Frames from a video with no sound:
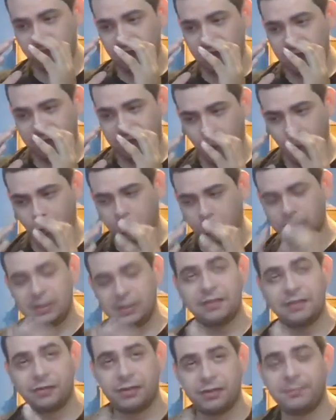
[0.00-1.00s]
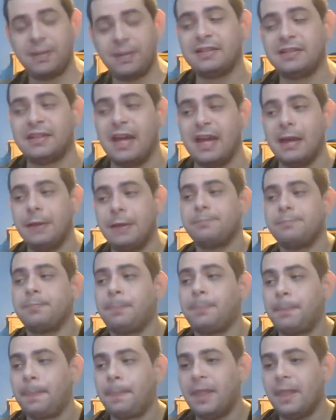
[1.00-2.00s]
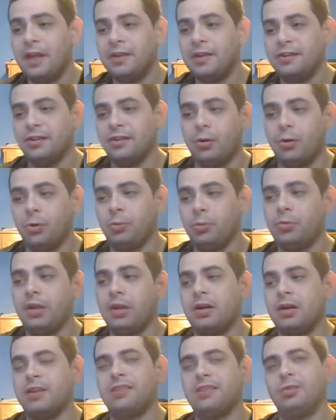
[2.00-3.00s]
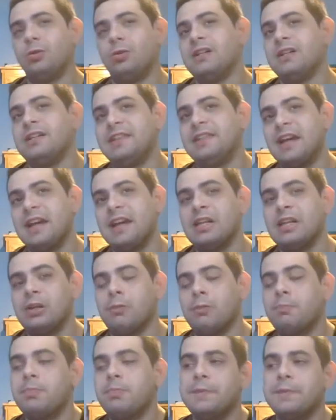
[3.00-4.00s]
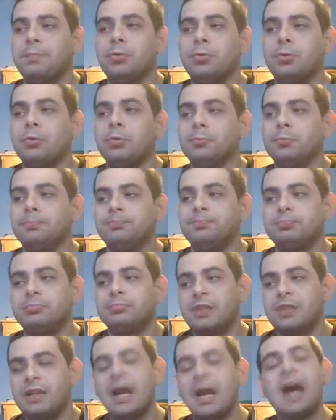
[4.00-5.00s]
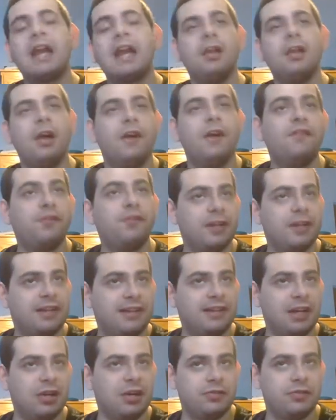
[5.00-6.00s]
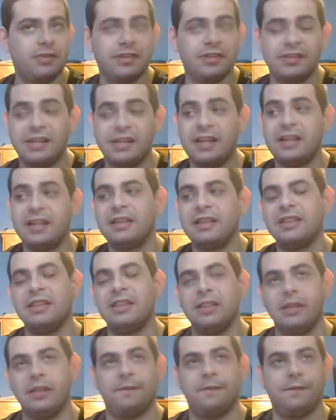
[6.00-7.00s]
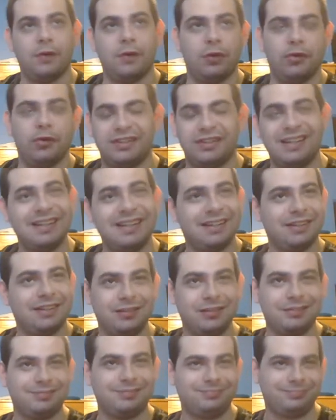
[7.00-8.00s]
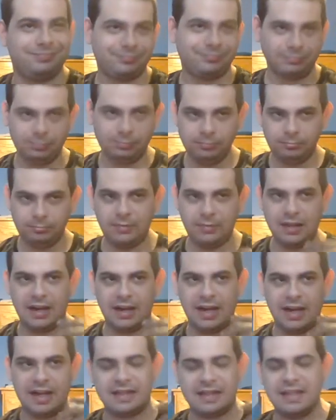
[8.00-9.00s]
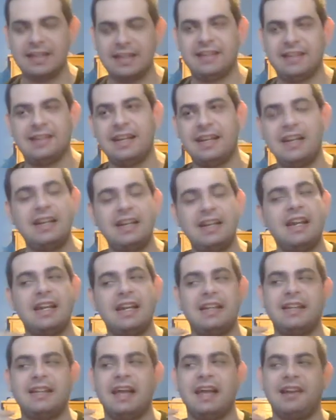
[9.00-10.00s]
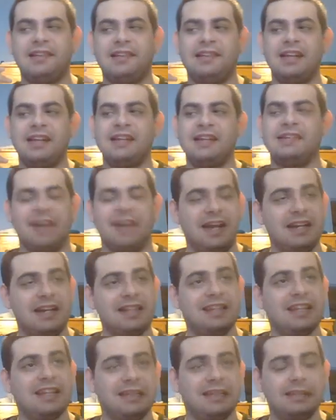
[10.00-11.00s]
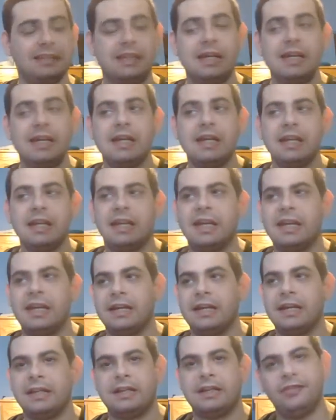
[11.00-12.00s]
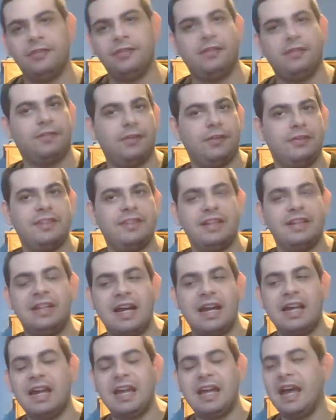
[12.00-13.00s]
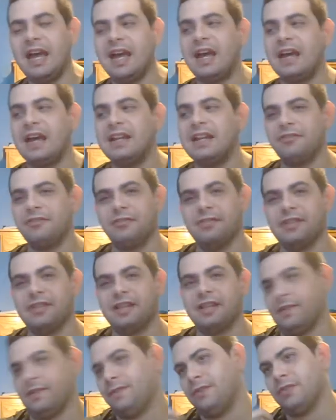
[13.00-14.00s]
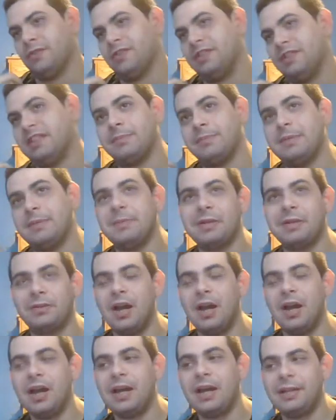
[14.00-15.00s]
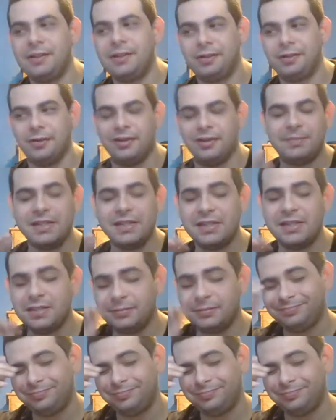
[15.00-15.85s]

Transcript: So please respect that. So there are stories that you know people kind of love for nostalgia reasons, like their first like like this, and it, and it extends to anything. Like this was the first thing I had. This was like the first thing that made me cry, so to speak.